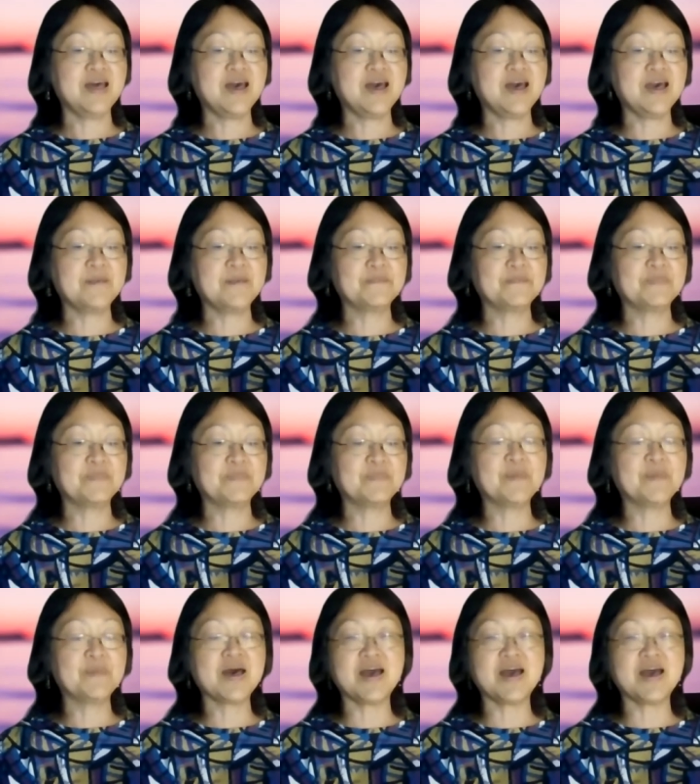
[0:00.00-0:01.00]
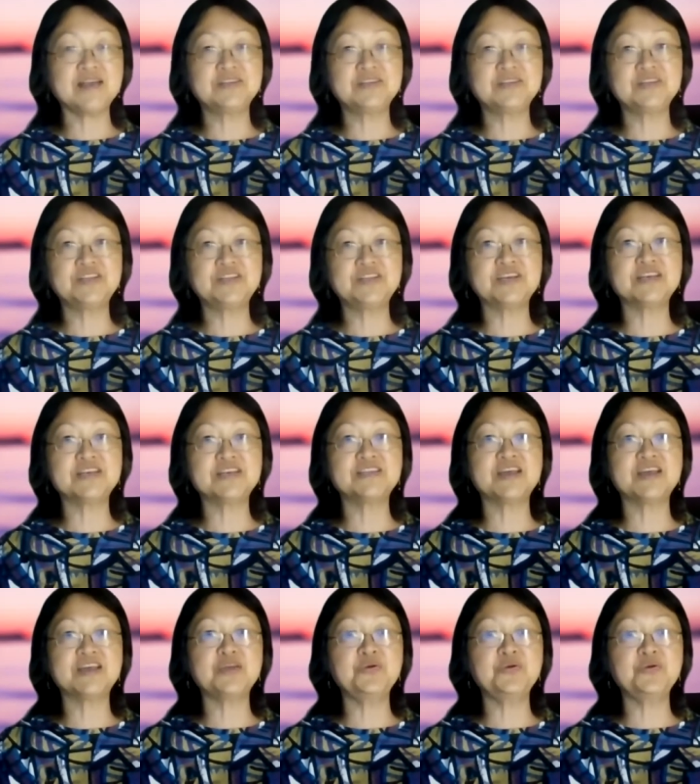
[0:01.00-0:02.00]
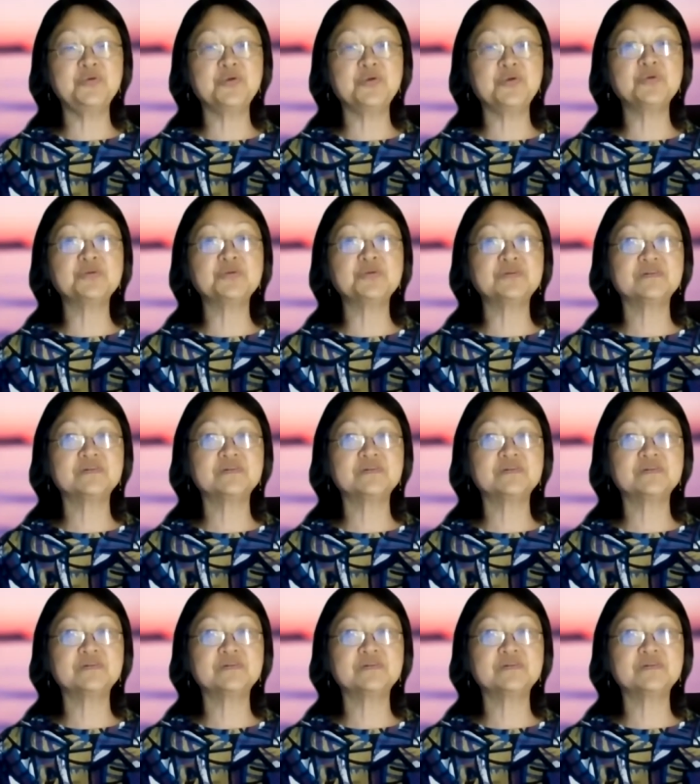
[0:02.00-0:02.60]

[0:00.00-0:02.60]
I suggest that you don't